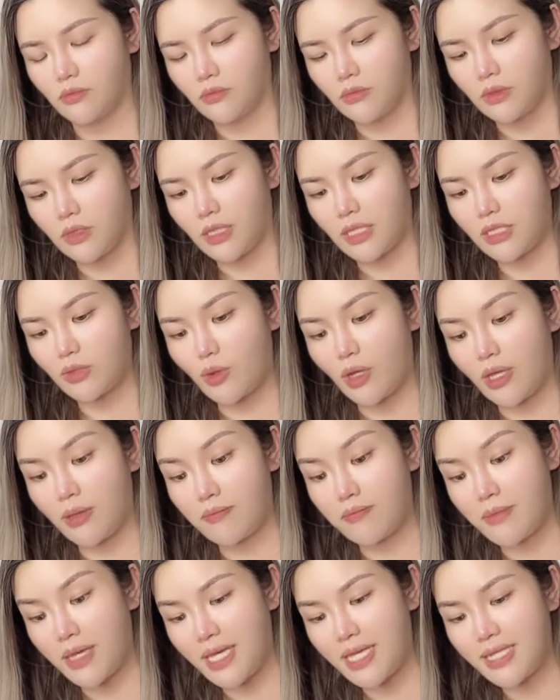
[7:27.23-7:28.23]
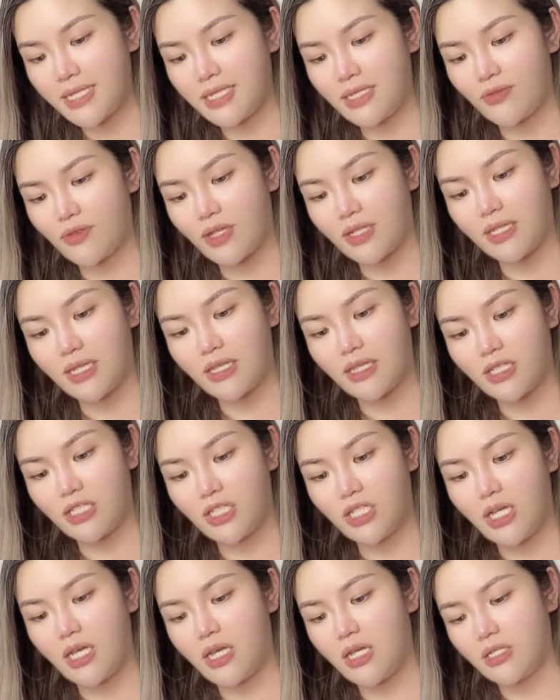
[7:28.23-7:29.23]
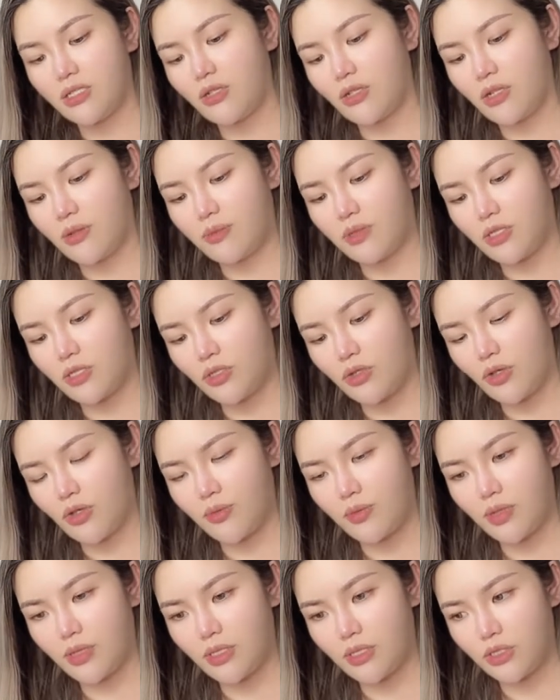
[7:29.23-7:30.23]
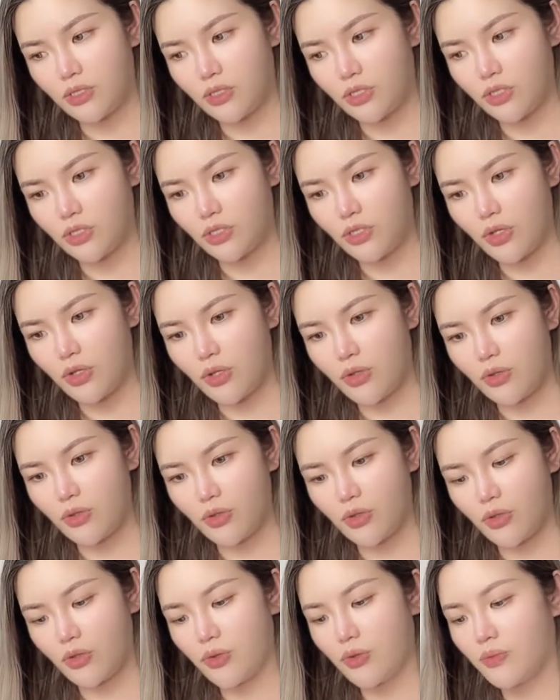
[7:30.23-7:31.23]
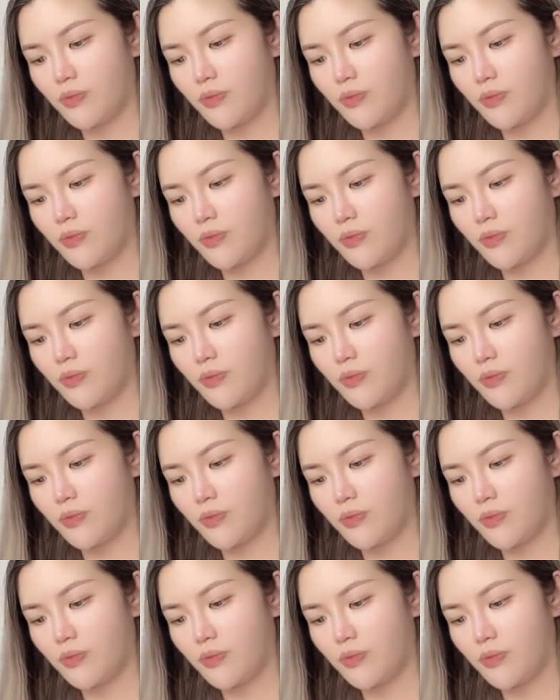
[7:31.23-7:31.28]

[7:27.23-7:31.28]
That's what it means if you see the jar. So let me just open this to show you.